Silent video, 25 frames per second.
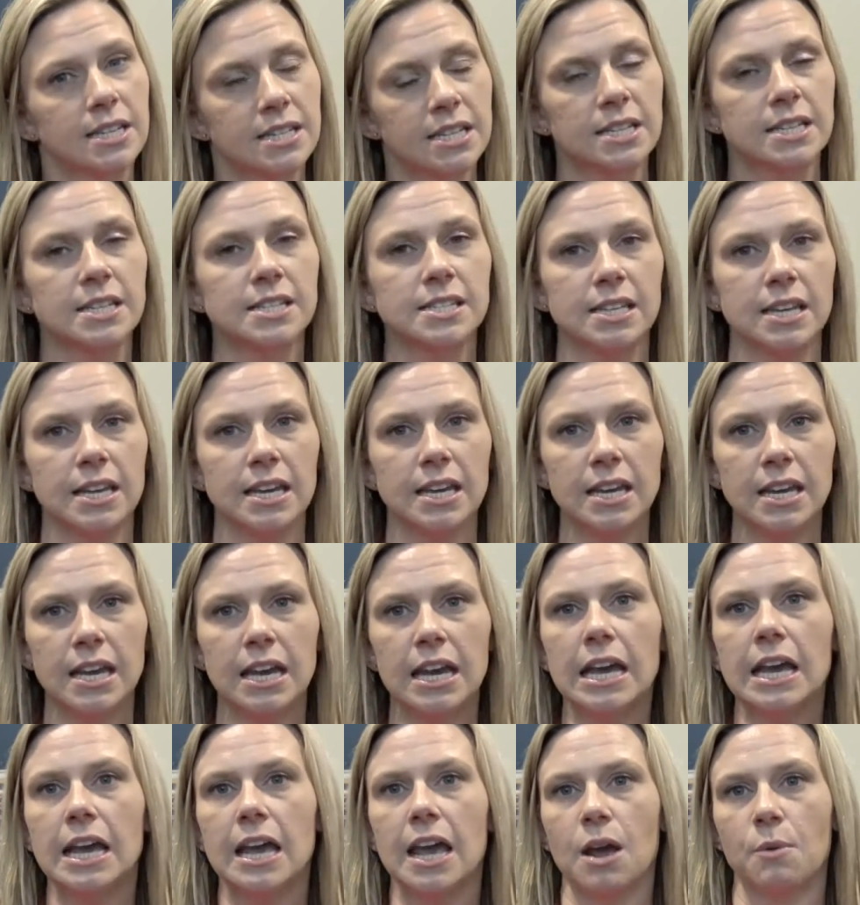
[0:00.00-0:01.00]
of Tennessee,
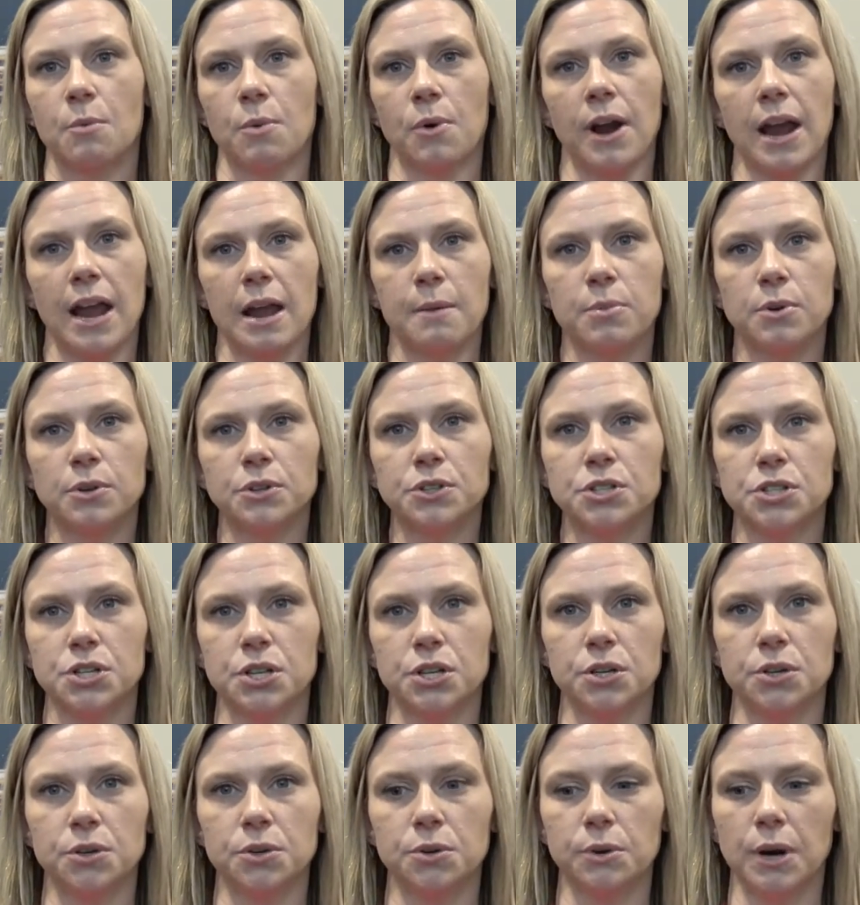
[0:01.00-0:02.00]
and we're able
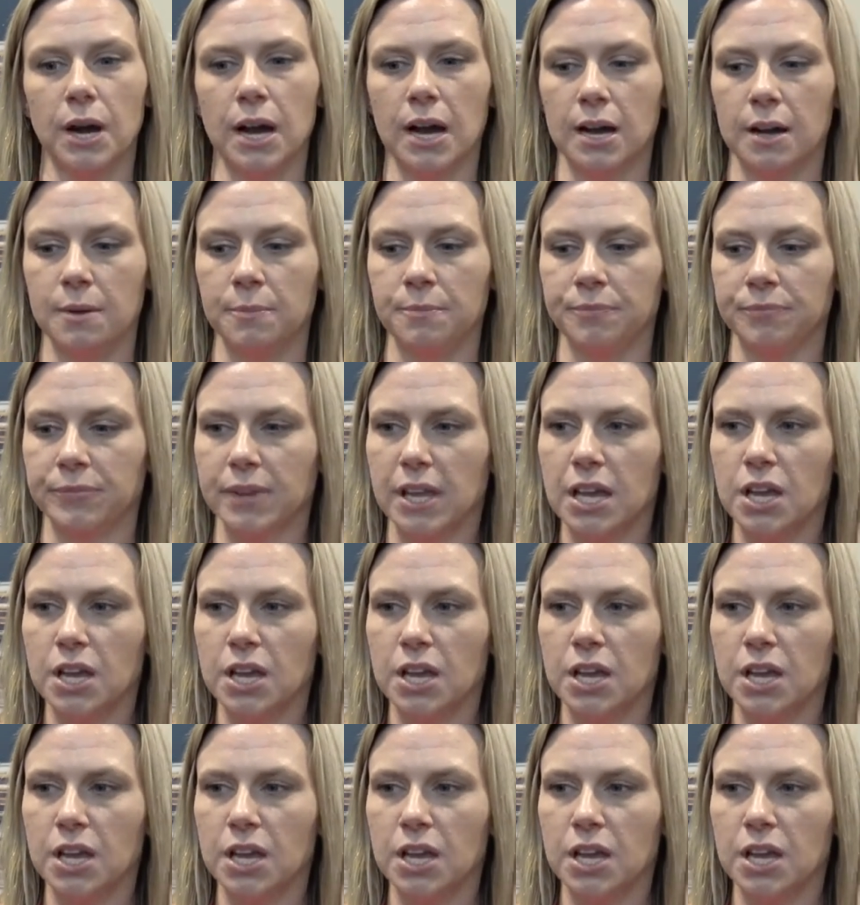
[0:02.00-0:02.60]
to um,